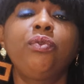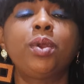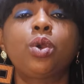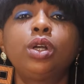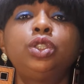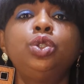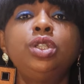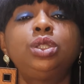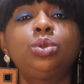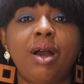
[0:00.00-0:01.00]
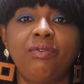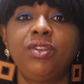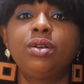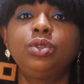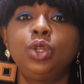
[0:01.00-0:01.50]
Because you need to
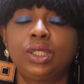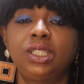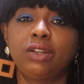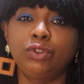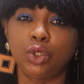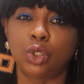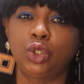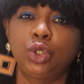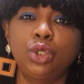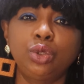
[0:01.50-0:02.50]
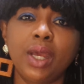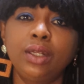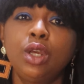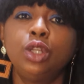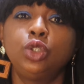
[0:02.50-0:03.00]
avail yourself to your
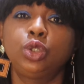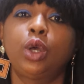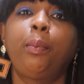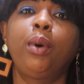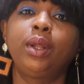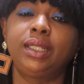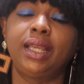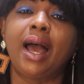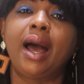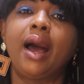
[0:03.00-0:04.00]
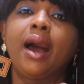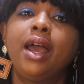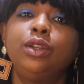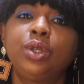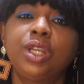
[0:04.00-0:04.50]
children to support their
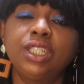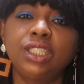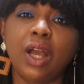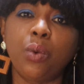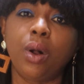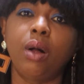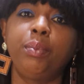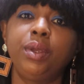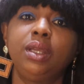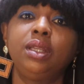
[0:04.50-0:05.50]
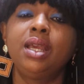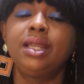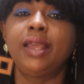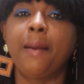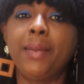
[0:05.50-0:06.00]
educational well-being,
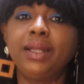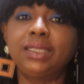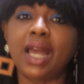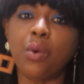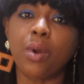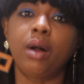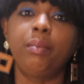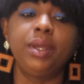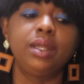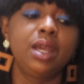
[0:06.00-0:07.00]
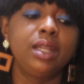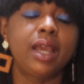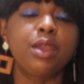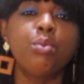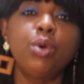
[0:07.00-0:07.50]
their mental well-being,
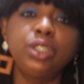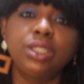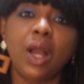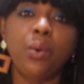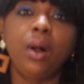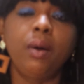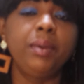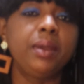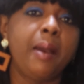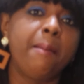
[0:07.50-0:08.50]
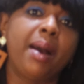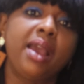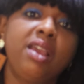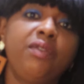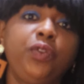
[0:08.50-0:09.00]
their emotional well-being.
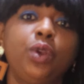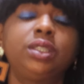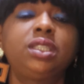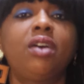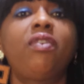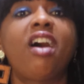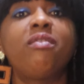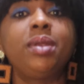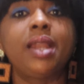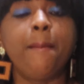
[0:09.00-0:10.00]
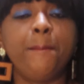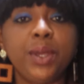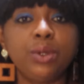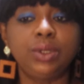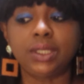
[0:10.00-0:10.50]
But if yourself have been
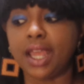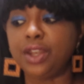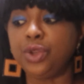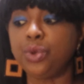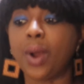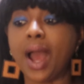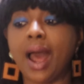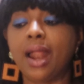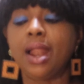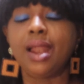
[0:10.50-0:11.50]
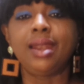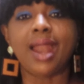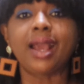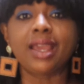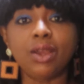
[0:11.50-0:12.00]
abused and you are
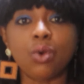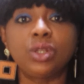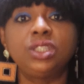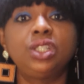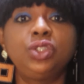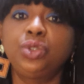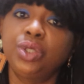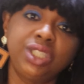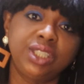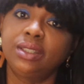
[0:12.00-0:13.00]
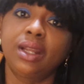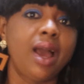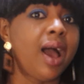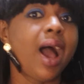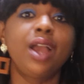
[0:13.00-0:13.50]
lacking concentration,
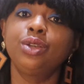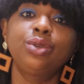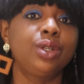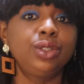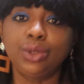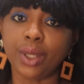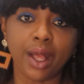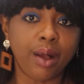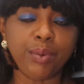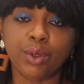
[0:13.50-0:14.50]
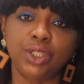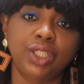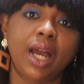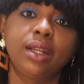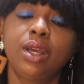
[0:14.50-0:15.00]
how are you going to help your
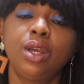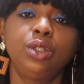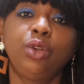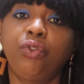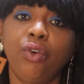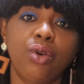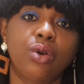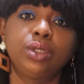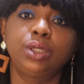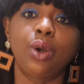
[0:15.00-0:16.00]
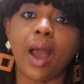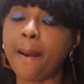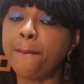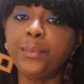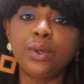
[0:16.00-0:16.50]
child to focus? So
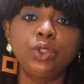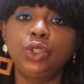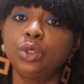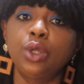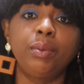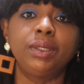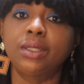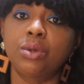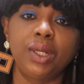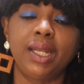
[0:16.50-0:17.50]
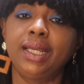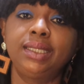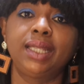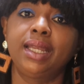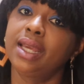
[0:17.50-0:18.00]
abuse should not be
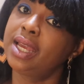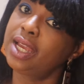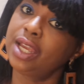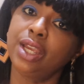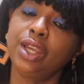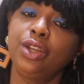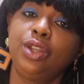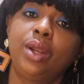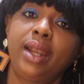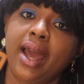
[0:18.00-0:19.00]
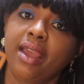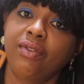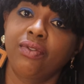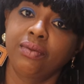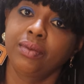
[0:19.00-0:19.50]
tolerated in your life,